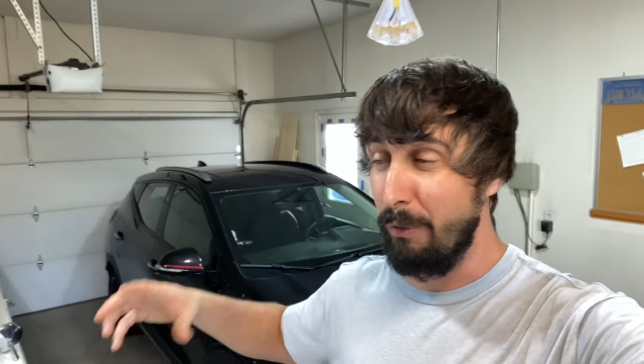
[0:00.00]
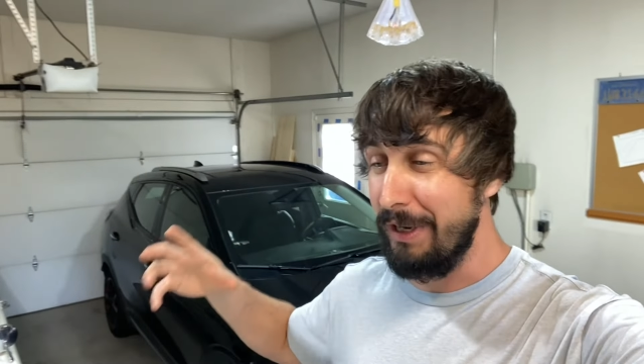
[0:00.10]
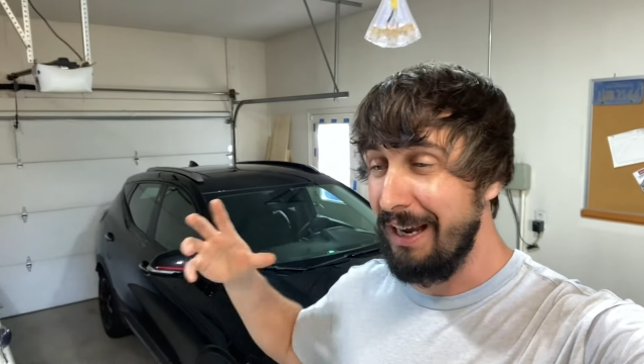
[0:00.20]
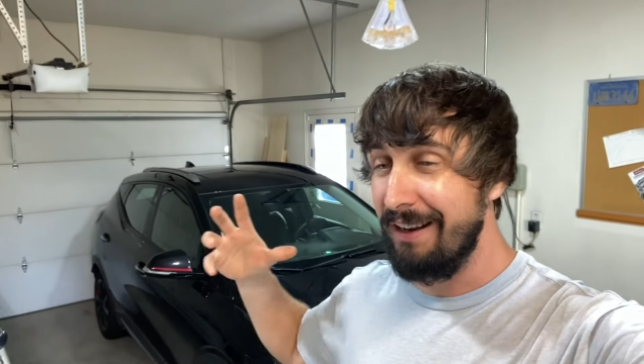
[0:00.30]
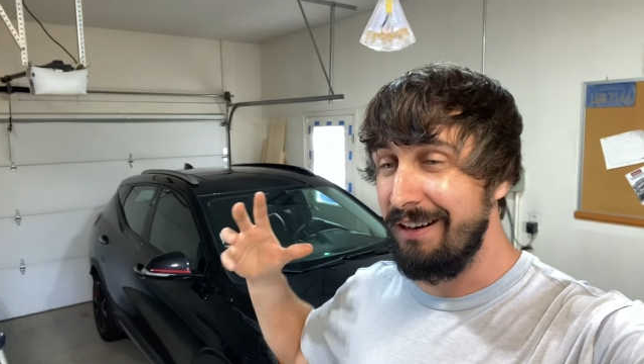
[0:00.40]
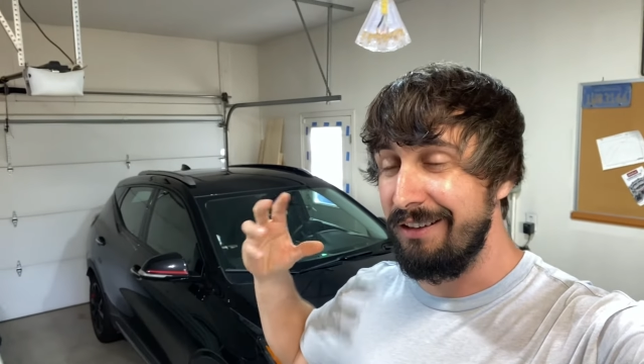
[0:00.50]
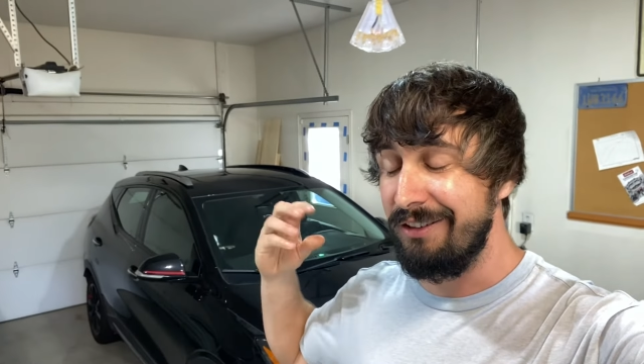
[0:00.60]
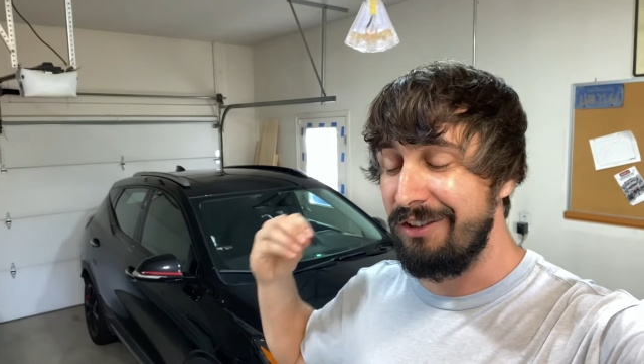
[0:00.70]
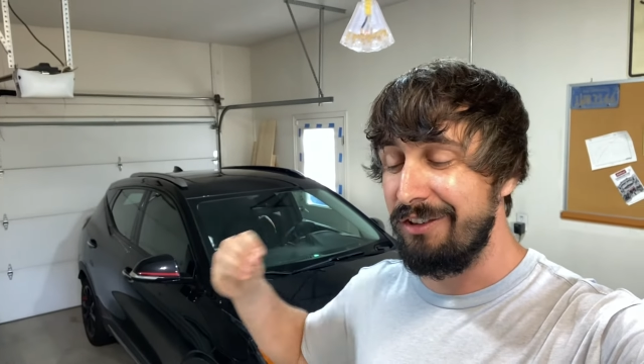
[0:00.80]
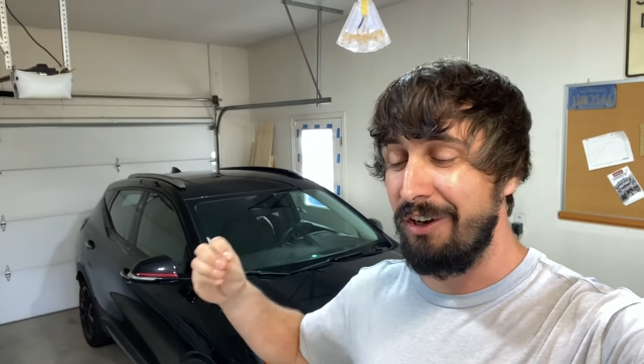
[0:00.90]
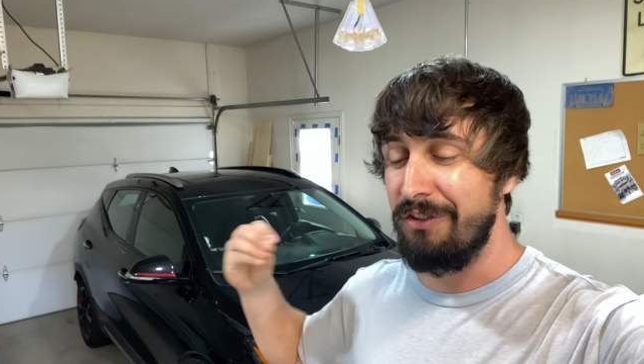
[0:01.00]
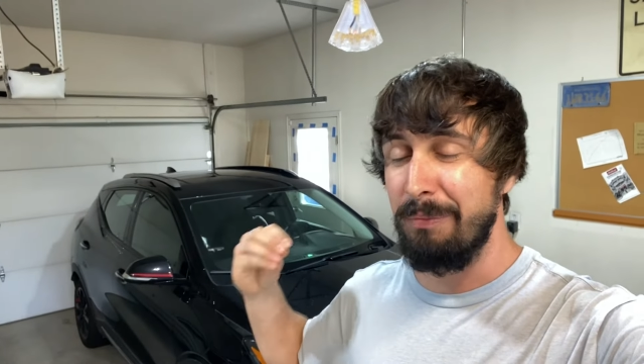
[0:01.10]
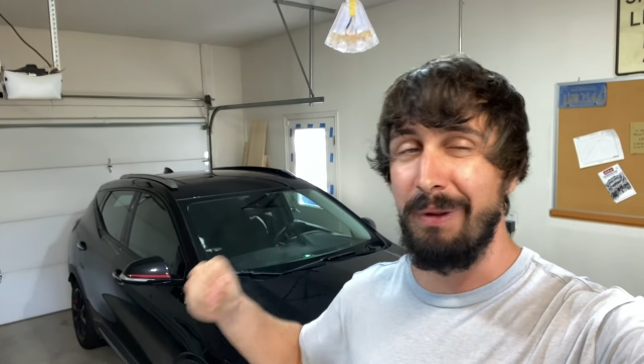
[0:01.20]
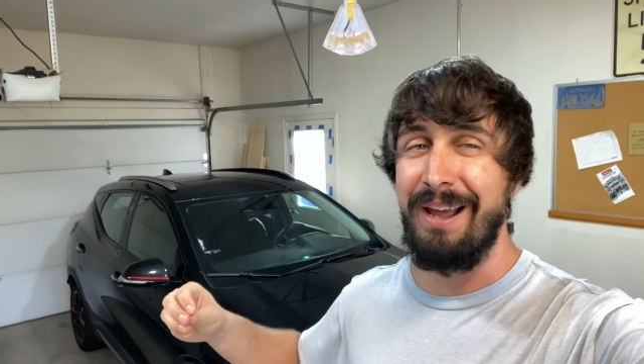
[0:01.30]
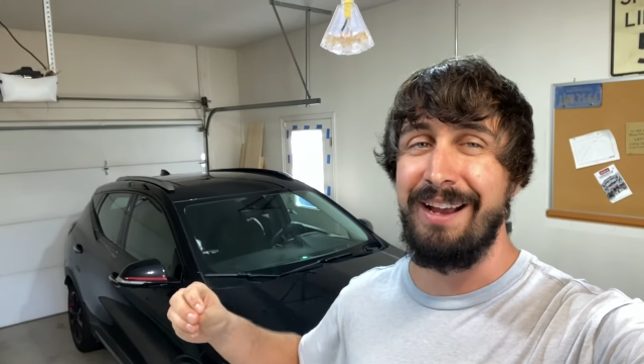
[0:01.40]
We had such a
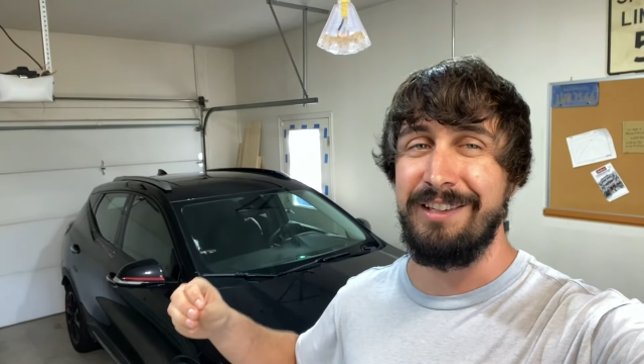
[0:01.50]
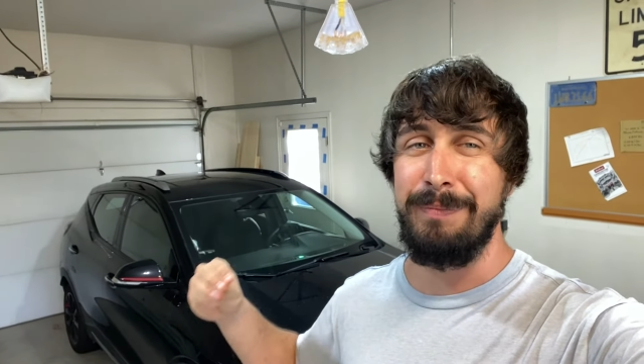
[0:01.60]
blast.